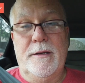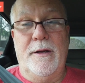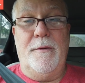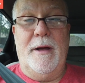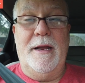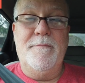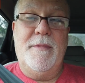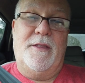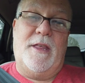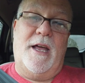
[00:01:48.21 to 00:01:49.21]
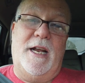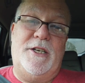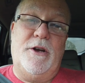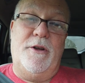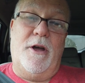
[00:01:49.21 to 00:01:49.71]
Well, anyway, thought
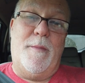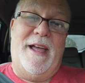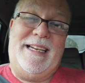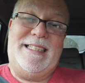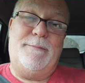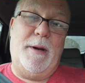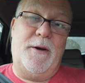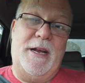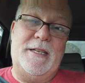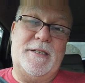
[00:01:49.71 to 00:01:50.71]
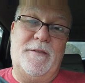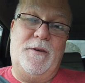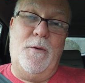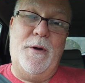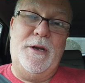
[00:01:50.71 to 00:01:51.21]
I'd show y'all my experience
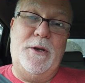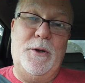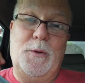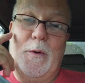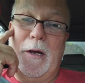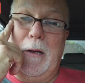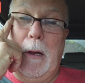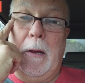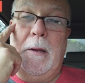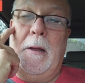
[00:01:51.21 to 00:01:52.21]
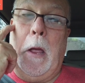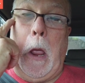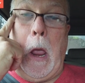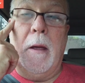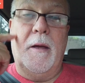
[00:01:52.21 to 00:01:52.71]
of going to
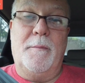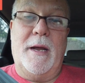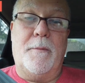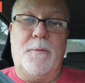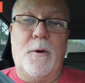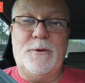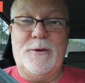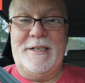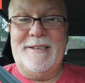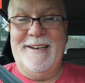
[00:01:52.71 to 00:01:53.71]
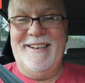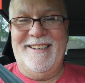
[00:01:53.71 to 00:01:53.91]
pick up groceries.